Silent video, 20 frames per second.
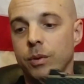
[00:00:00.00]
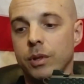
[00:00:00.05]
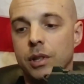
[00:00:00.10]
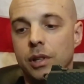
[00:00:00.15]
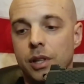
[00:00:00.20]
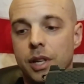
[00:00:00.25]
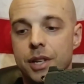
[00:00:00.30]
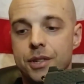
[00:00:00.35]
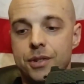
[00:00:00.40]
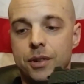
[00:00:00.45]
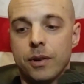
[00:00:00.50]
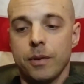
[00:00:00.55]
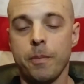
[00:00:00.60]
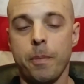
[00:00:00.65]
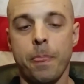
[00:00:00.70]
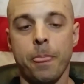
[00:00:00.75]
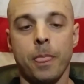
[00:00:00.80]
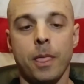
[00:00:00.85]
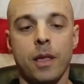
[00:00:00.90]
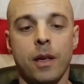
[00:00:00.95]
with the laser.
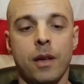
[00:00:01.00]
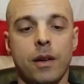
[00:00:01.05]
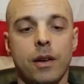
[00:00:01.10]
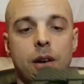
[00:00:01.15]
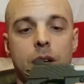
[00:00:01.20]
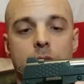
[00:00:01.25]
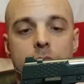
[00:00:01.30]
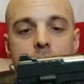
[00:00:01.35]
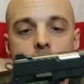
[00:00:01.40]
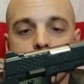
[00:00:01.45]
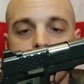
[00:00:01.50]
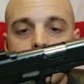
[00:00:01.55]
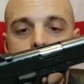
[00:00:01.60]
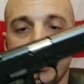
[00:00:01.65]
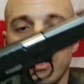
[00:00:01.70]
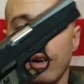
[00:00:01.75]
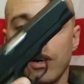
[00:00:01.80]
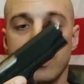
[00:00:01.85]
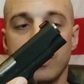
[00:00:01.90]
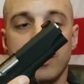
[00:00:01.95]
The
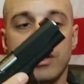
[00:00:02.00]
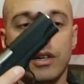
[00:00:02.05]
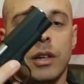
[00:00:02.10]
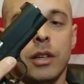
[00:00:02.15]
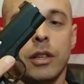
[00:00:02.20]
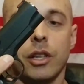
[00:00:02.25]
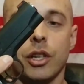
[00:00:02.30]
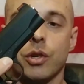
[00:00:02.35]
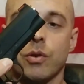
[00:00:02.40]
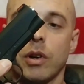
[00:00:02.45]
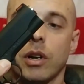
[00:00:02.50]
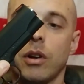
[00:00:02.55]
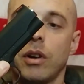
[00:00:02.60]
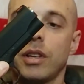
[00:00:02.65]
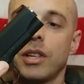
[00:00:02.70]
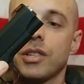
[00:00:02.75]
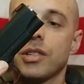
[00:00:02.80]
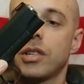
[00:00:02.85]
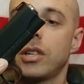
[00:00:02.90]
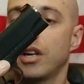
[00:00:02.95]
trigger
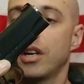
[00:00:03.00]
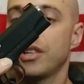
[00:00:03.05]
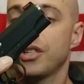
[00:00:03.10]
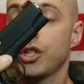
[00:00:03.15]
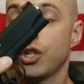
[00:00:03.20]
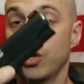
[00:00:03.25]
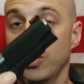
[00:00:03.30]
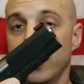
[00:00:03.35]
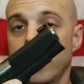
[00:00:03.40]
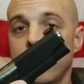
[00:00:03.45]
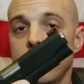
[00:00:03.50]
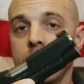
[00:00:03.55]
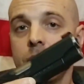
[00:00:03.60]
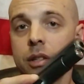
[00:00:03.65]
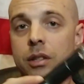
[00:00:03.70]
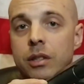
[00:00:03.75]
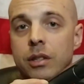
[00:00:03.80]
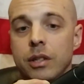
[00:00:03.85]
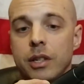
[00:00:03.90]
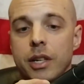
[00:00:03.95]
on this gun is good.
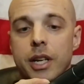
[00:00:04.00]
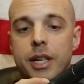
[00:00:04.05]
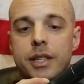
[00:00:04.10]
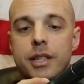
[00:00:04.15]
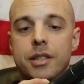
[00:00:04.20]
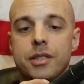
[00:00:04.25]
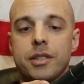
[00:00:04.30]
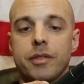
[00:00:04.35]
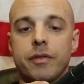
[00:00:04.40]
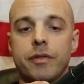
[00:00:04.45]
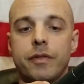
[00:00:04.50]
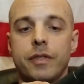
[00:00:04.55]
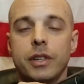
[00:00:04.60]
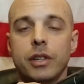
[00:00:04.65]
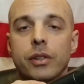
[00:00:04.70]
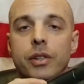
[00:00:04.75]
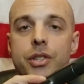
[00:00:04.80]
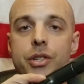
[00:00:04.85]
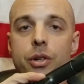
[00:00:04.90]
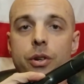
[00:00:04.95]
It doesn't
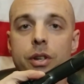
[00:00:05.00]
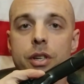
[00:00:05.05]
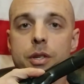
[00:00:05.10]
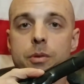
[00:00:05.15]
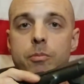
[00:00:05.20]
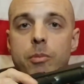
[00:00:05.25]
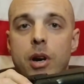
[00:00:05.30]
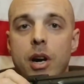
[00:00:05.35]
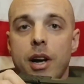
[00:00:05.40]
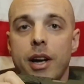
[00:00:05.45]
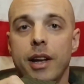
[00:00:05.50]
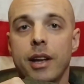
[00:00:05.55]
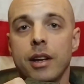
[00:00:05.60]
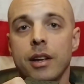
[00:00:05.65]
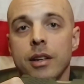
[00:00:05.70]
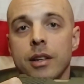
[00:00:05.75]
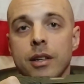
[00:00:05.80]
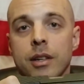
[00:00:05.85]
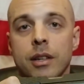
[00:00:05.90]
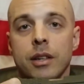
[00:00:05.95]
feel as good as my
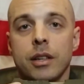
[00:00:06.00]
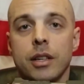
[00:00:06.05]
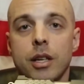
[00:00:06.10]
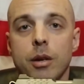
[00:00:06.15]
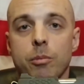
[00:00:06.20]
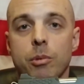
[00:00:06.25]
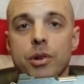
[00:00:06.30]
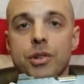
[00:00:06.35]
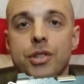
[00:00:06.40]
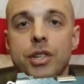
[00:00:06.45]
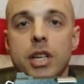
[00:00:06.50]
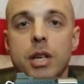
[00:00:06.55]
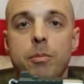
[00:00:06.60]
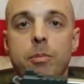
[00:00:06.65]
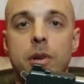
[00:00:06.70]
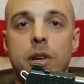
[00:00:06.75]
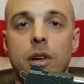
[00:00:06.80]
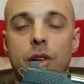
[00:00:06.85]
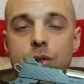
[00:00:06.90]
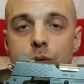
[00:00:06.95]
Kimber
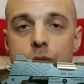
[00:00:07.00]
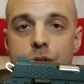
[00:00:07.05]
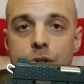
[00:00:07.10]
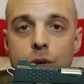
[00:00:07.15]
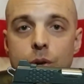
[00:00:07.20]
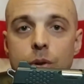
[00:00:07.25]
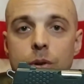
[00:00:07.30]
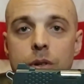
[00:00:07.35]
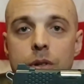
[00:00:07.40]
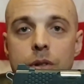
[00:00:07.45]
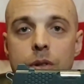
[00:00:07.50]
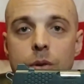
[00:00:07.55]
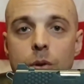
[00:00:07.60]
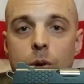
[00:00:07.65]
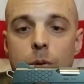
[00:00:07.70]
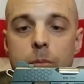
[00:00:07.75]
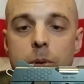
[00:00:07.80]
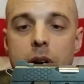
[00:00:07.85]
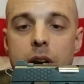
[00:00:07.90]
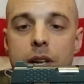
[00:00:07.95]
CDP Ultra 2
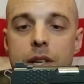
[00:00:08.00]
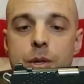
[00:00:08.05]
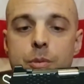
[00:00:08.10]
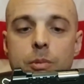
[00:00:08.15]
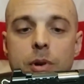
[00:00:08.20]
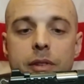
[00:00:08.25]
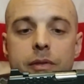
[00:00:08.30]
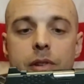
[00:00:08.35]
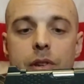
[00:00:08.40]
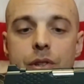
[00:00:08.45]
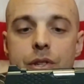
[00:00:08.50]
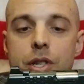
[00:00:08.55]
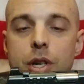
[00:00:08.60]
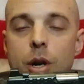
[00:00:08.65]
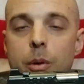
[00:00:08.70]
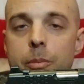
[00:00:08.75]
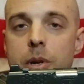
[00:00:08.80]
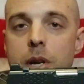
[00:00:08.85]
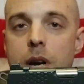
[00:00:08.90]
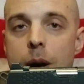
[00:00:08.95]
or my Springfield
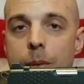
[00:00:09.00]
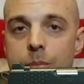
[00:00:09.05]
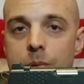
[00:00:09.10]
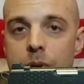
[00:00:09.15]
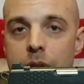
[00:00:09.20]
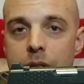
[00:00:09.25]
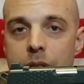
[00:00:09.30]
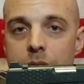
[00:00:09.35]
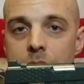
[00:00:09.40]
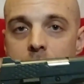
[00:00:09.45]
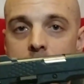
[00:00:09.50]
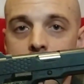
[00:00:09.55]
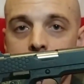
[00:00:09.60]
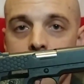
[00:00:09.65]
TRP Operator.